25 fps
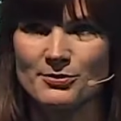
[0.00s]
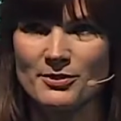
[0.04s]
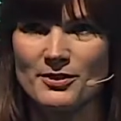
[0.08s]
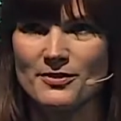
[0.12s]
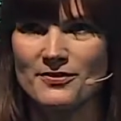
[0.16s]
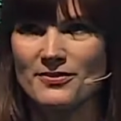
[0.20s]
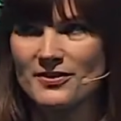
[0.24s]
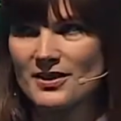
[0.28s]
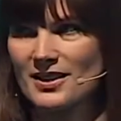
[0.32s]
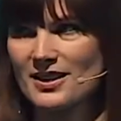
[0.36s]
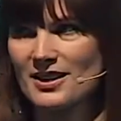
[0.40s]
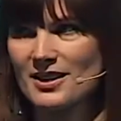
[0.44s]

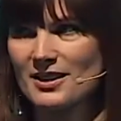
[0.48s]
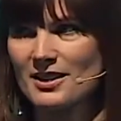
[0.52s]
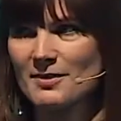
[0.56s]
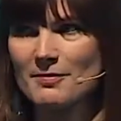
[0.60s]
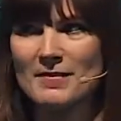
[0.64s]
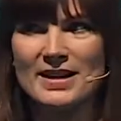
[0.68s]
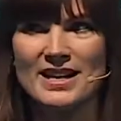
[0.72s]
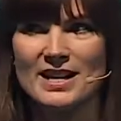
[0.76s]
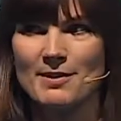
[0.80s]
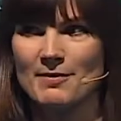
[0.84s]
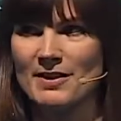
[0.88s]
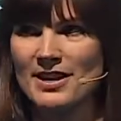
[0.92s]
with uh,
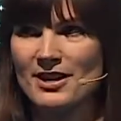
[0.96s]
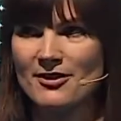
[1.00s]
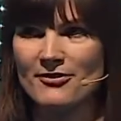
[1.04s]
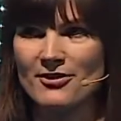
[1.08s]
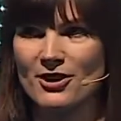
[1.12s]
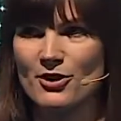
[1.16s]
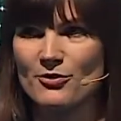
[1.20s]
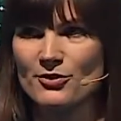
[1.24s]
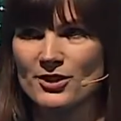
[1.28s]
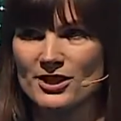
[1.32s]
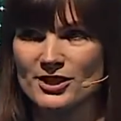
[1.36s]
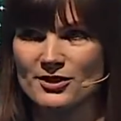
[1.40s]
many, many
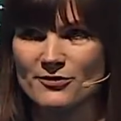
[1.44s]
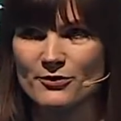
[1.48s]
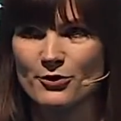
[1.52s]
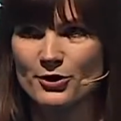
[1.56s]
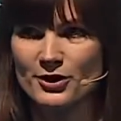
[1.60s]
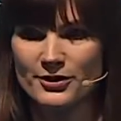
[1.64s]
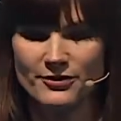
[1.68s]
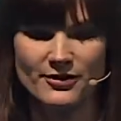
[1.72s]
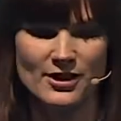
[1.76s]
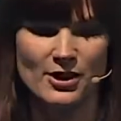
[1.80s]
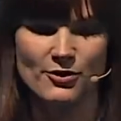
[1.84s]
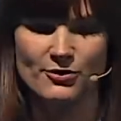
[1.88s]
founders,
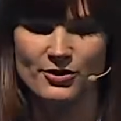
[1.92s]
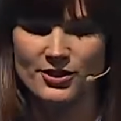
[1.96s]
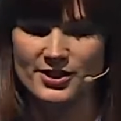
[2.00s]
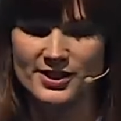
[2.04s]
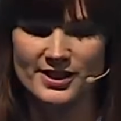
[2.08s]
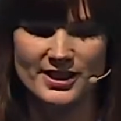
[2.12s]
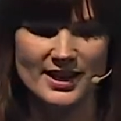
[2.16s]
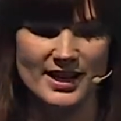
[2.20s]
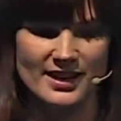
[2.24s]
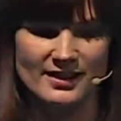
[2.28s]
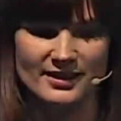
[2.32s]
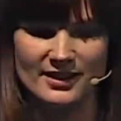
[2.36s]
forty founders.
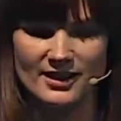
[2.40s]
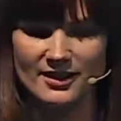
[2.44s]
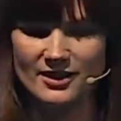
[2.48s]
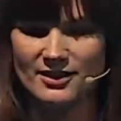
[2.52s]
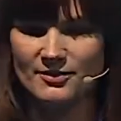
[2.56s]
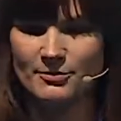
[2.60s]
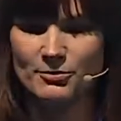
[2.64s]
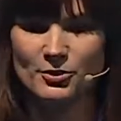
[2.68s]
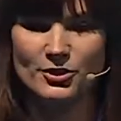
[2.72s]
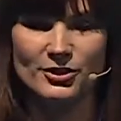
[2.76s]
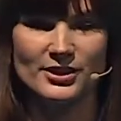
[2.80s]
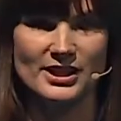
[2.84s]
He had
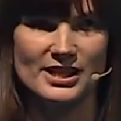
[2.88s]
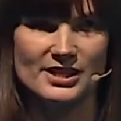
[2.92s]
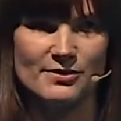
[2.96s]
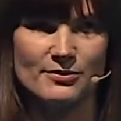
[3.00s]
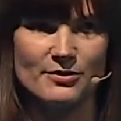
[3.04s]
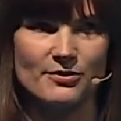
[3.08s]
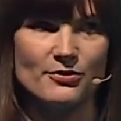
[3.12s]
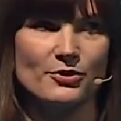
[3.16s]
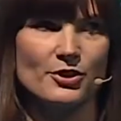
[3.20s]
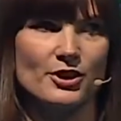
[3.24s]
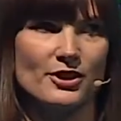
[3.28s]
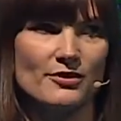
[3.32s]
done podcasts
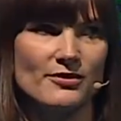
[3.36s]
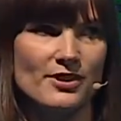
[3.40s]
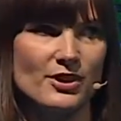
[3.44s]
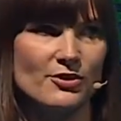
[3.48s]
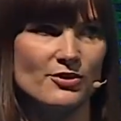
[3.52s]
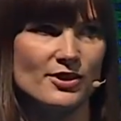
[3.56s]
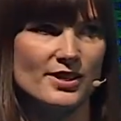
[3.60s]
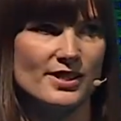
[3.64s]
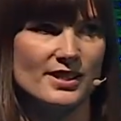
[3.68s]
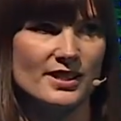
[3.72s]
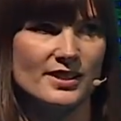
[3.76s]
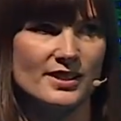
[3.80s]
with forty
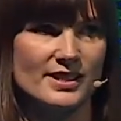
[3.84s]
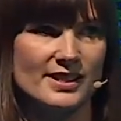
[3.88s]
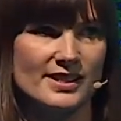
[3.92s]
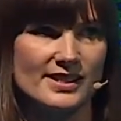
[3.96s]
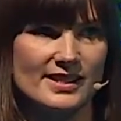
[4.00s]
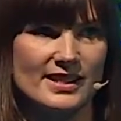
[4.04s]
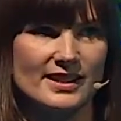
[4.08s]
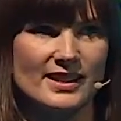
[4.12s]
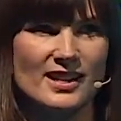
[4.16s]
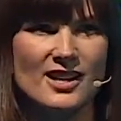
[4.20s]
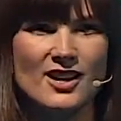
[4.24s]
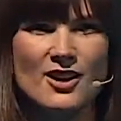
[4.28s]
founders, and he
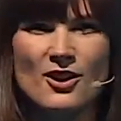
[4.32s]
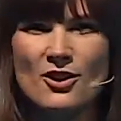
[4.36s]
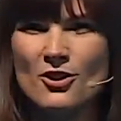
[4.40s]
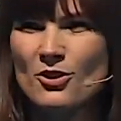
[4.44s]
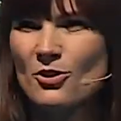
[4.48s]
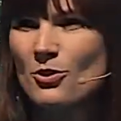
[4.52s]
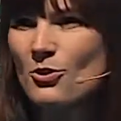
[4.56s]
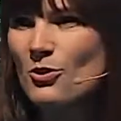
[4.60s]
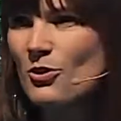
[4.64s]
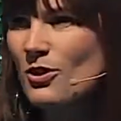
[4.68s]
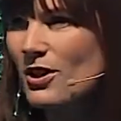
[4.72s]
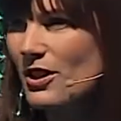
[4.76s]
said,
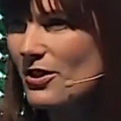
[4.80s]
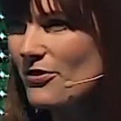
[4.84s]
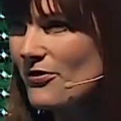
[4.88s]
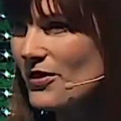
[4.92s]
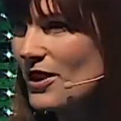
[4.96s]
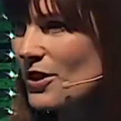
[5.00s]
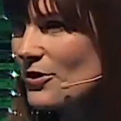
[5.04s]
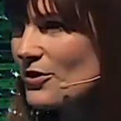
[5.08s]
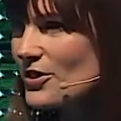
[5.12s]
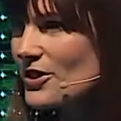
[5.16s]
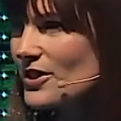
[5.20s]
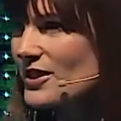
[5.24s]
all the
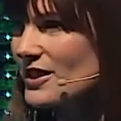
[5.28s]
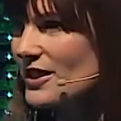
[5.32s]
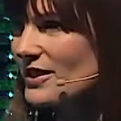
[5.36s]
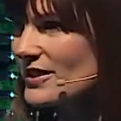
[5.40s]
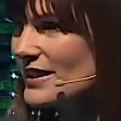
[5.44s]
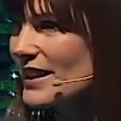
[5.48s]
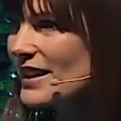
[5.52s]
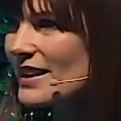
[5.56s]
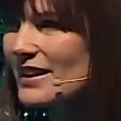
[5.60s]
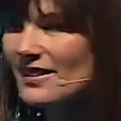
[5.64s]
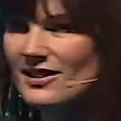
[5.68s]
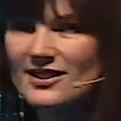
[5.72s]
founders are
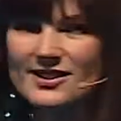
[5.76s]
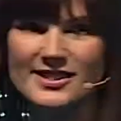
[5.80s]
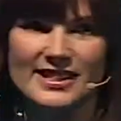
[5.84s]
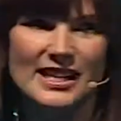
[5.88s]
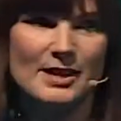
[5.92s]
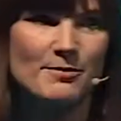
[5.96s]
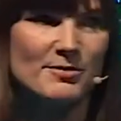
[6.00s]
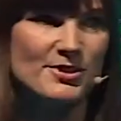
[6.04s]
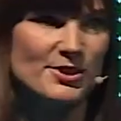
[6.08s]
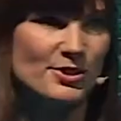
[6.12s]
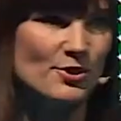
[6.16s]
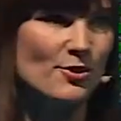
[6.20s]
telling the
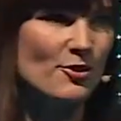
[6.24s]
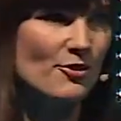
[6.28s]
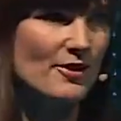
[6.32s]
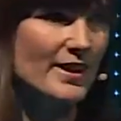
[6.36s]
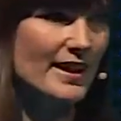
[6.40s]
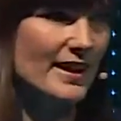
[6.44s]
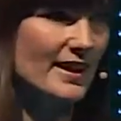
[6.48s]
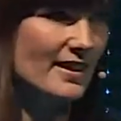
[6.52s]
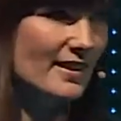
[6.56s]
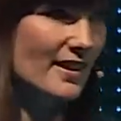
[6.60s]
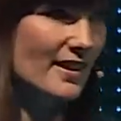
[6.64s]
same story.